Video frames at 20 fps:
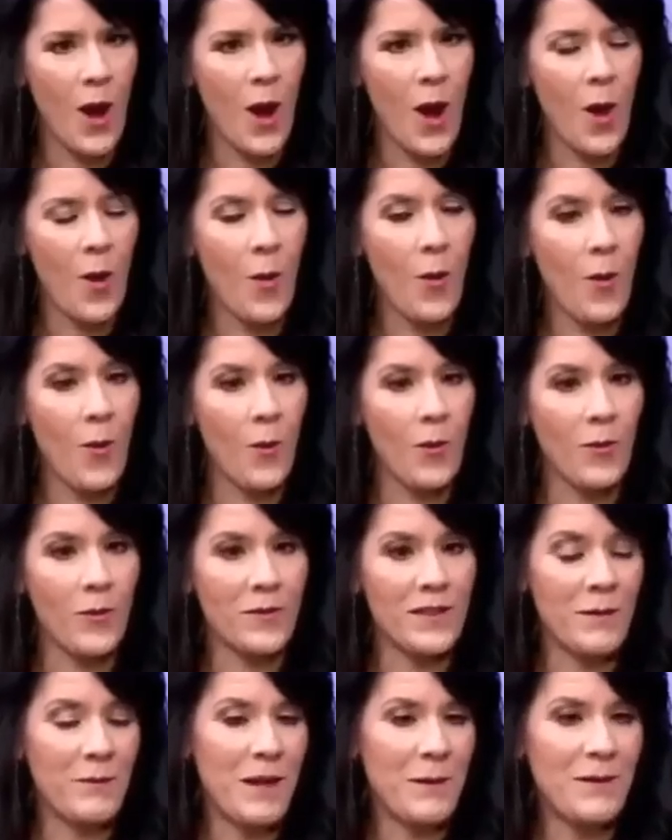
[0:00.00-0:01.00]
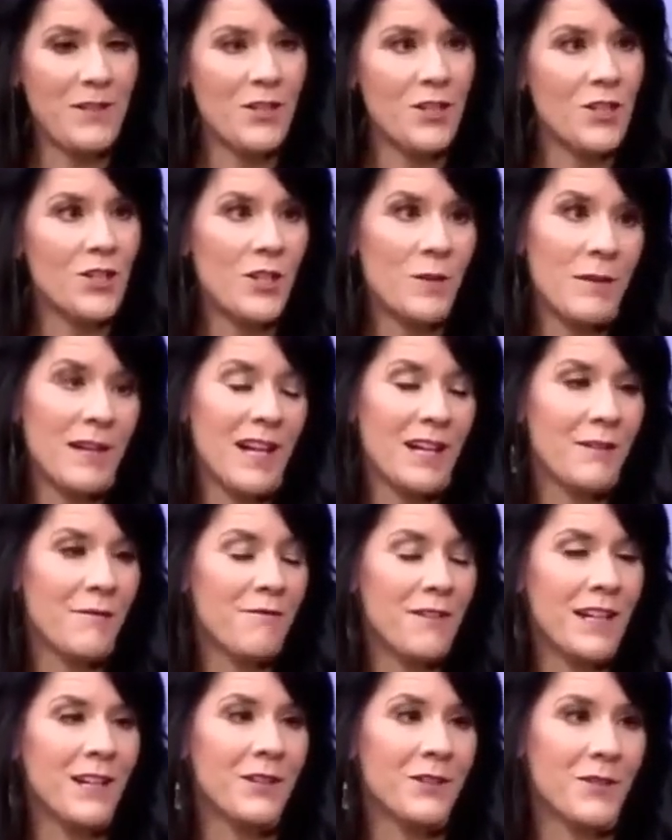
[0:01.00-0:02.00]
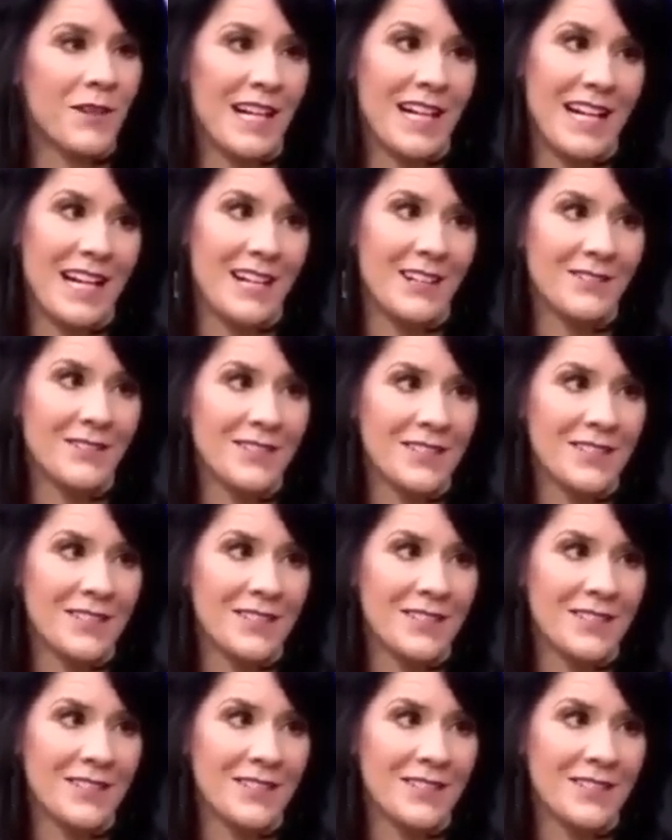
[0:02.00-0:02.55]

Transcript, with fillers: Oh, then maybe she should be on the field right now.